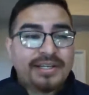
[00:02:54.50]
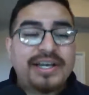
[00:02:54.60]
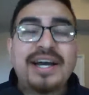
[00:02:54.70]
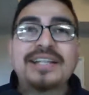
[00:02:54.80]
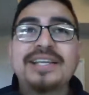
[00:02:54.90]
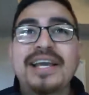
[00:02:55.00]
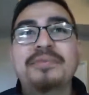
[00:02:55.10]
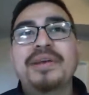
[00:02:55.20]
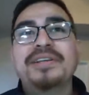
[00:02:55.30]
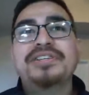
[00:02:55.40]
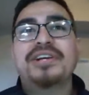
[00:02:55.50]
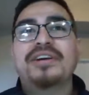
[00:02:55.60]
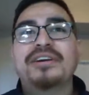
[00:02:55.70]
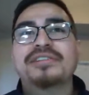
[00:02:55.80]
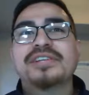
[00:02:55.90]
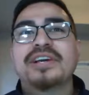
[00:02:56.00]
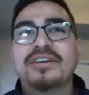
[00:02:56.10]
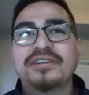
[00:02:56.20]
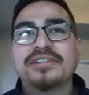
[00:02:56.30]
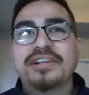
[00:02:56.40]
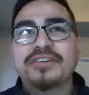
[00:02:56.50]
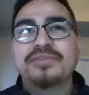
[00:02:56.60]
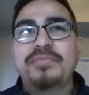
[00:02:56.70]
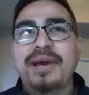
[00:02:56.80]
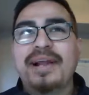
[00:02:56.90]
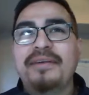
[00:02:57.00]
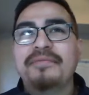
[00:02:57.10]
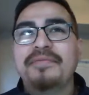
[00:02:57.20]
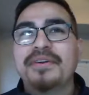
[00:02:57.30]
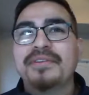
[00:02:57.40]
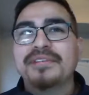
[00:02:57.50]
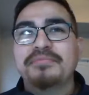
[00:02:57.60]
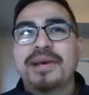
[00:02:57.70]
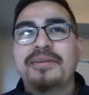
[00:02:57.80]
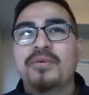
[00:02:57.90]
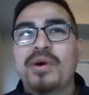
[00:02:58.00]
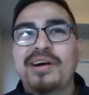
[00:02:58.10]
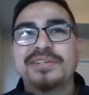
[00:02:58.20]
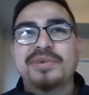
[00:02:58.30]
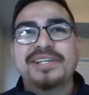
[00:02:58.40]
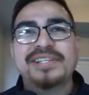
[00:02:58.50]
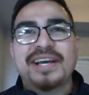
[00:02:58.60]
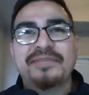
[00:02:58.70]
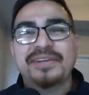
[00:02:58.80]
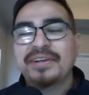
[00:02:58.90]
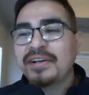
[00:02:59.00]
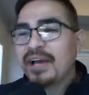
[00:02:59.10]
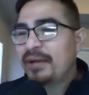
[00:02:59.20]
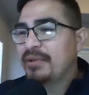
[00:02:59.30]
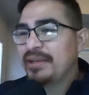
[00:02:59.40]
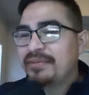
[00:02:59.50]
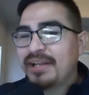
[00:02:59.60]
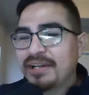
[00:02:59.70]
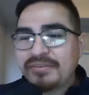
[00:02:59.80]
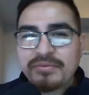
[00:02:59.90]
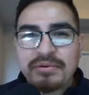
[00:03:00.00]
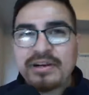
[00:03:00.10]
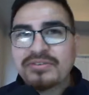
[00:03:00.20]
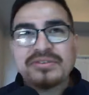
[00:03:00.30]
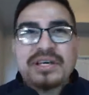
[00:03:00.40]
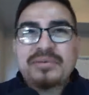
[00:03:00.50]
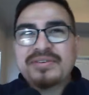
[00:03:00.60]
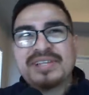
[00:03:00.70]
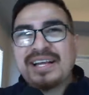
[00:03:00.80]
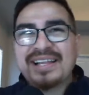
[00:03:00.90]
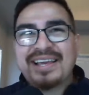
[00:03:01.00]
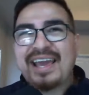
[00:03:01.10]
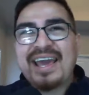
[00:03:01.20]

God damn, man, this shit hurts. It hurts bad. I haven't felt this bad in a while, especially after, even that Denver Broncos game, I was kind of like,